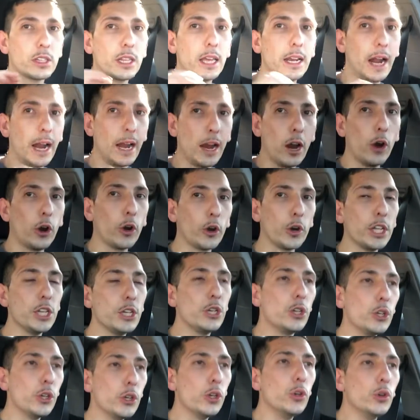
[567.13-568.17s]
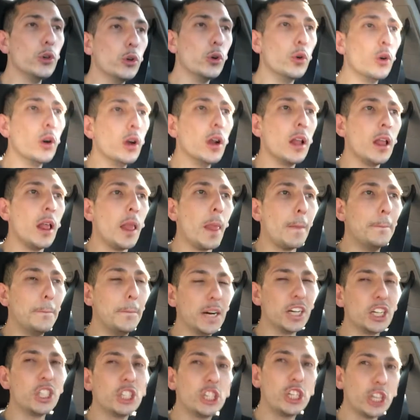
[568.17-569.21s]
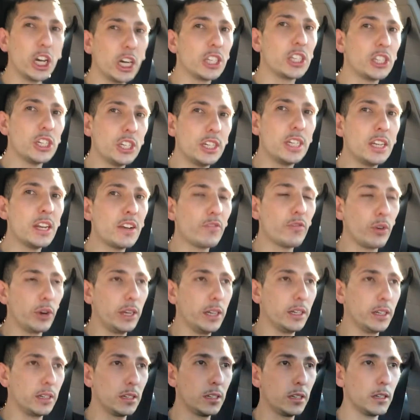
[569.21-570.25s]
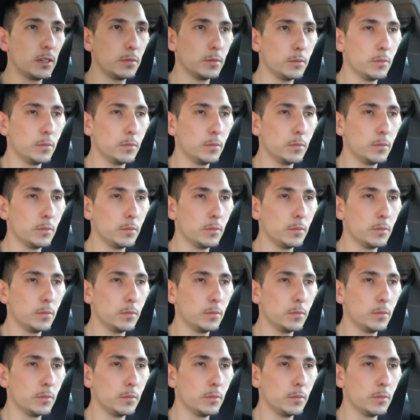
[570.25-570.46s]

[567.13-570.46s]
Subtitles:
that I already do, but just different.